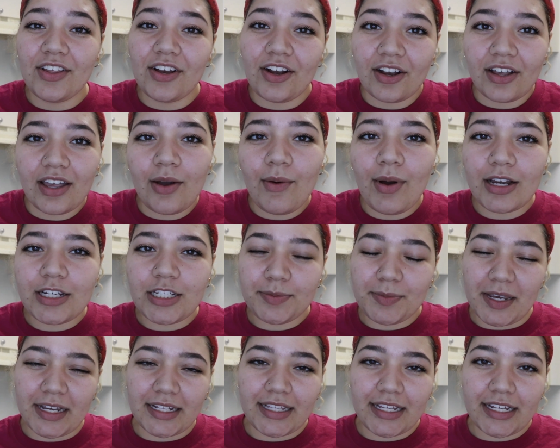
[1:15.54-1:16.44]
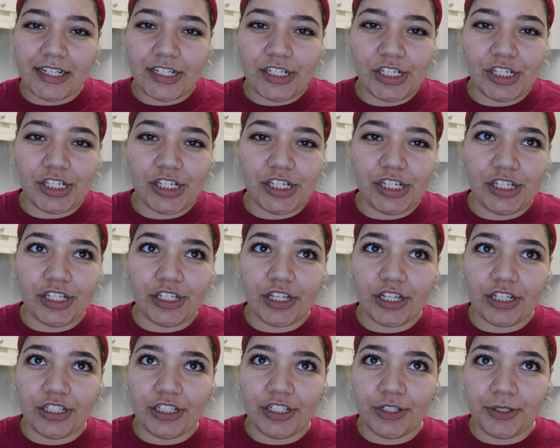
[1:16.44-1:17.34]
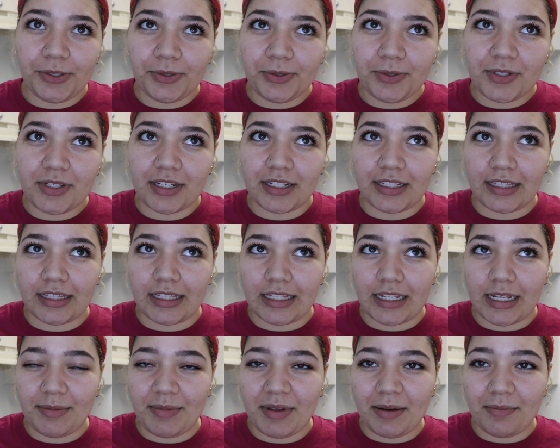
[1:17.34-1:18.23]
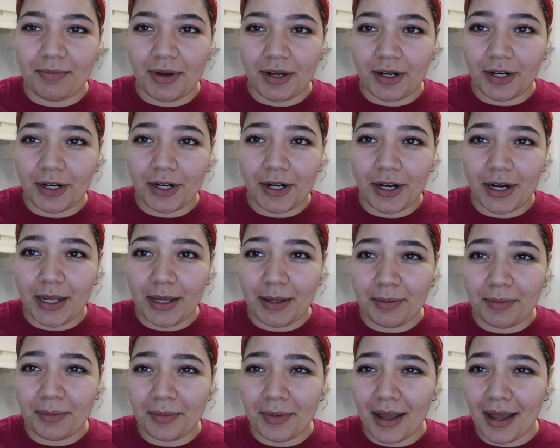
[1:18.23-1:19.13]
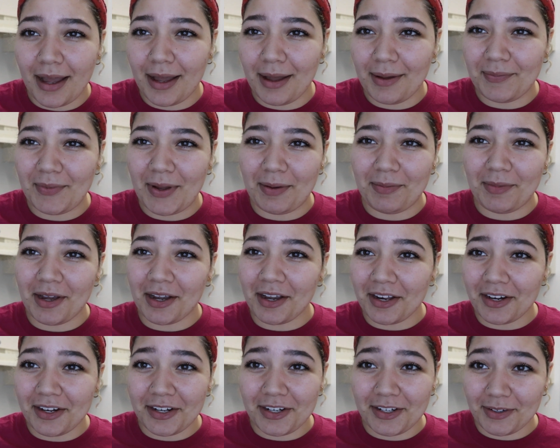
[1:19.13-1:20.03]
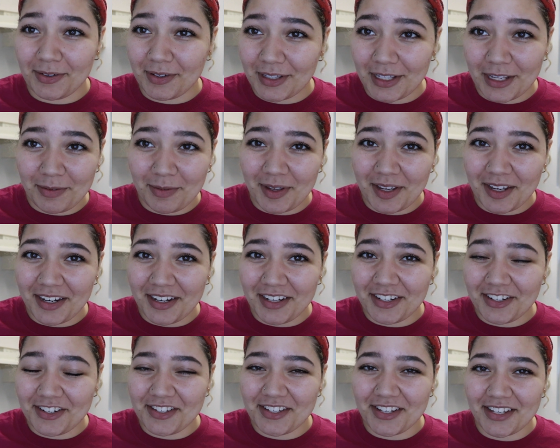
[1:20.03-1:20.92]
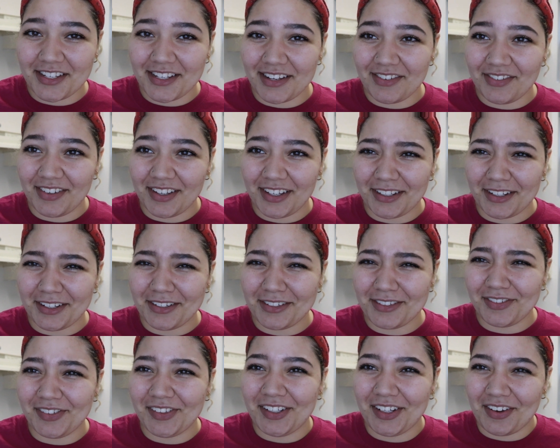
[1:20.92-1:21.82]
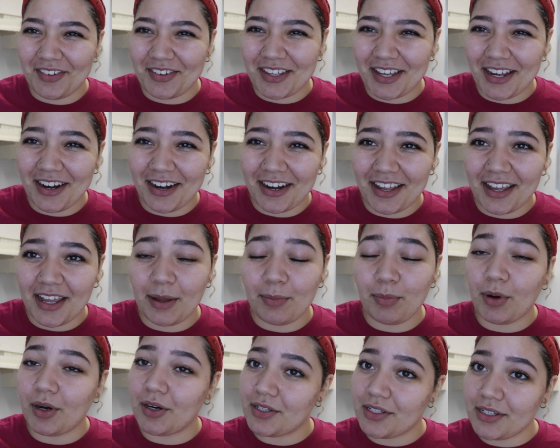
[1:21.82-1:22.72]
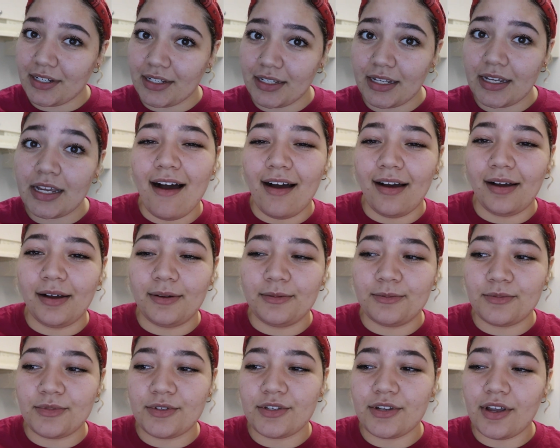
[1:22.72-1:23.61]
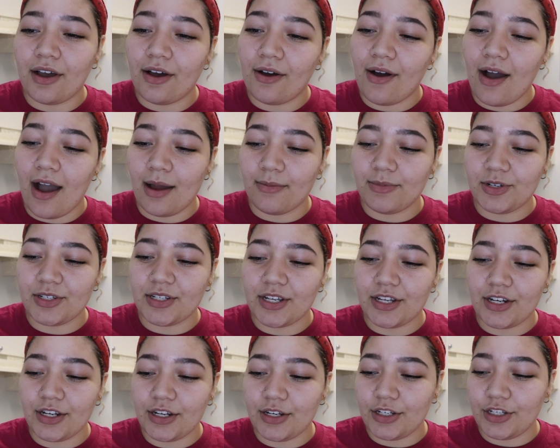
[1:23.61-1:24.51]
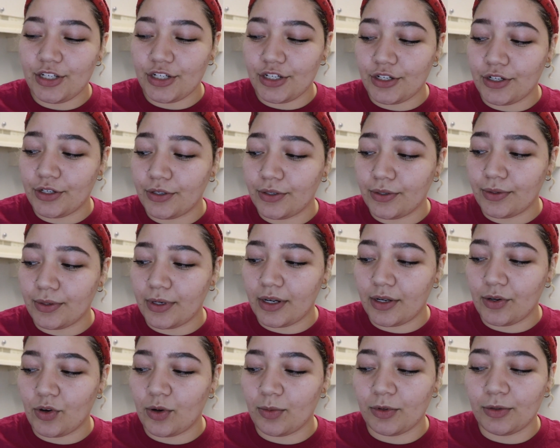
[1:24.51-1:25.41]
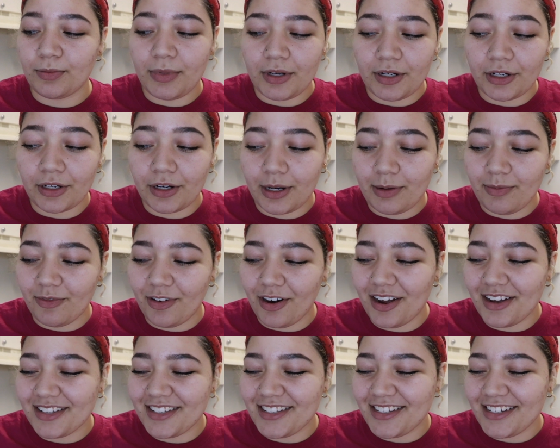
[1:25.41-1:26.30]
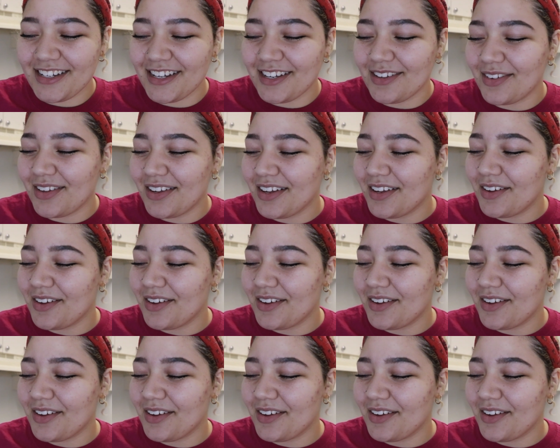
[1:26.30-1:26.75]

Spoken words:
The girl I watched make this, she used a lemon buttercream. I'm not gonna do a lemon just because I feel like that doesn't really go with carrot cake personally. So I'm just gonna do a normal buttercream frosting.